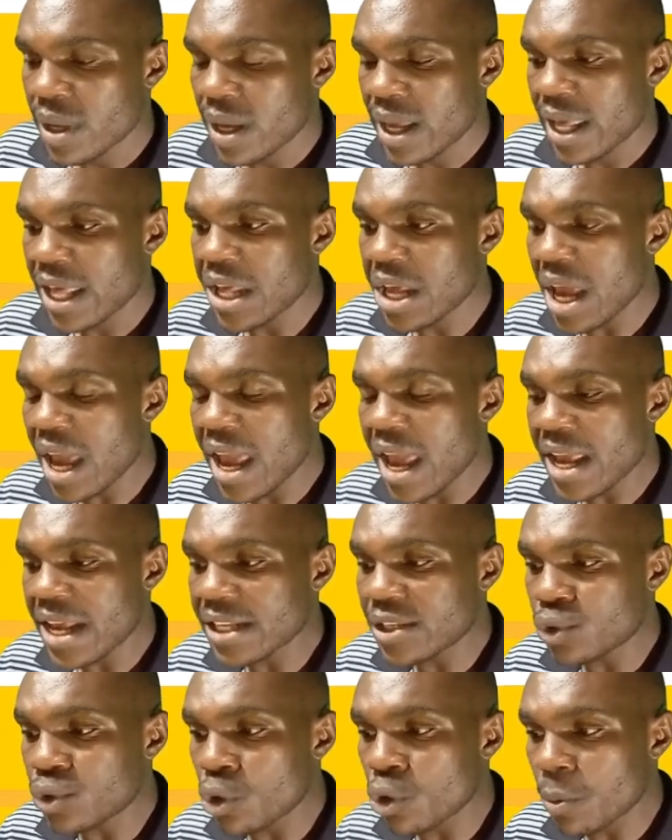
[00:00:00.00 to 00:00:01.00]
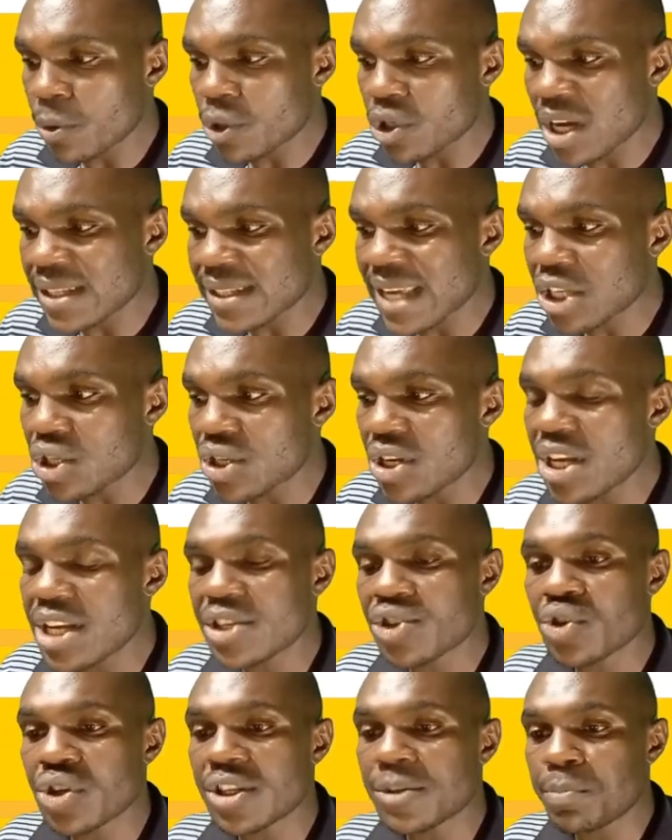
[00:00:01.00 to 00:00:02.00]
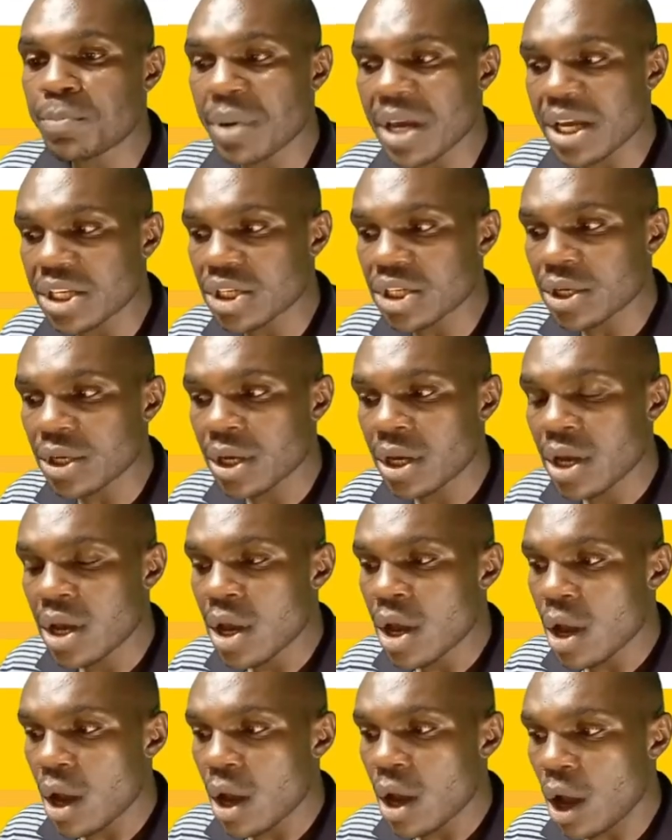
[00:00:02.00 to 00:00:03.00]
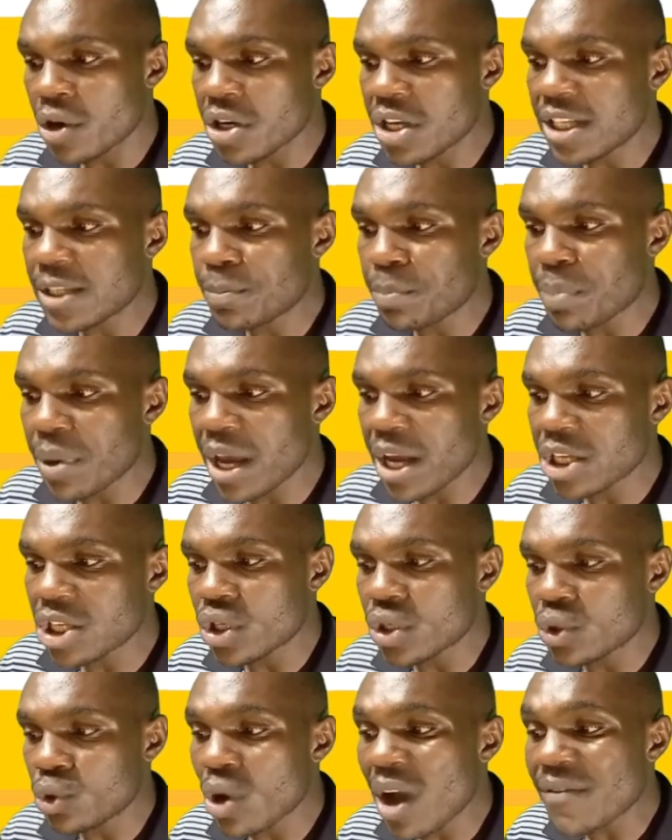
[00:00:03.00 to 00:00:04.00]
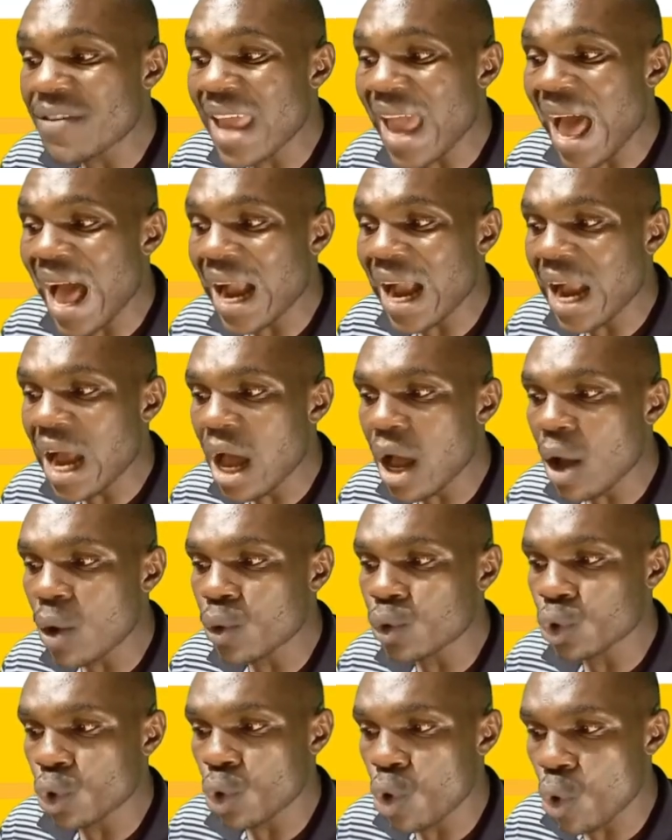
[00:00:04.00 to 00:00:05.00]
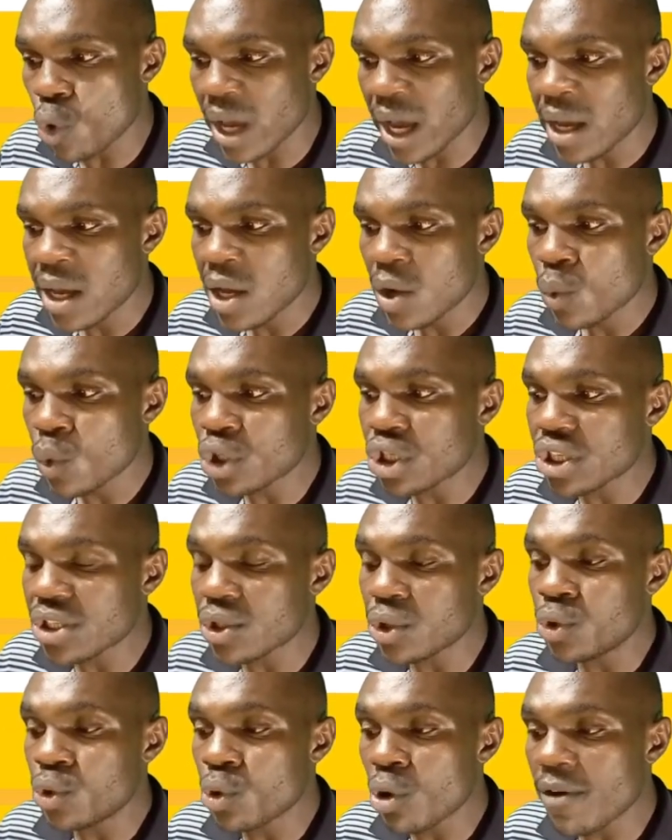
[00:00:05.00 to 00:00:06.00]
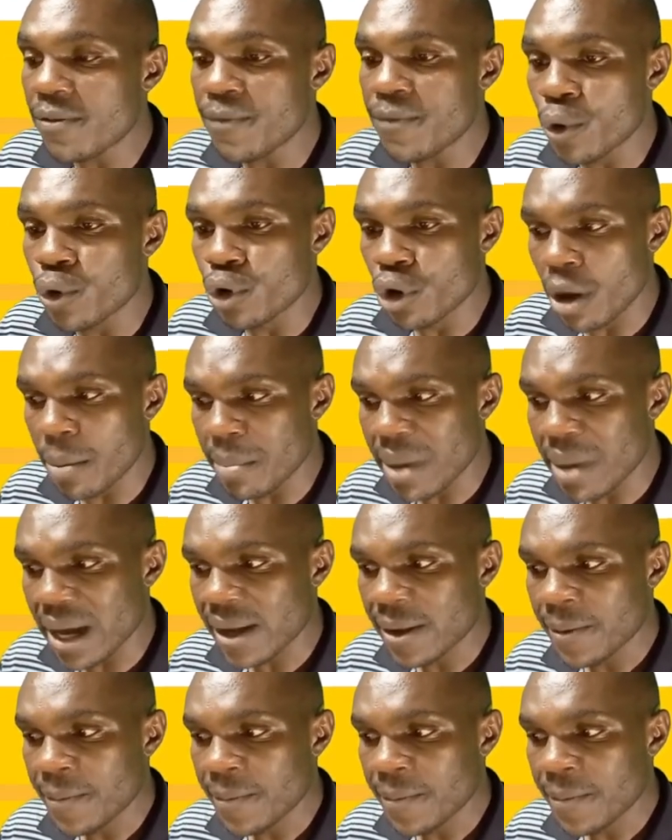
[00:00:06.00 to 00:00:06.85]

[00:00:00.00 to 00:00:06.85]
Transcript: Here is your transaction histories page. On this page, you have the account holder, which is your phone number.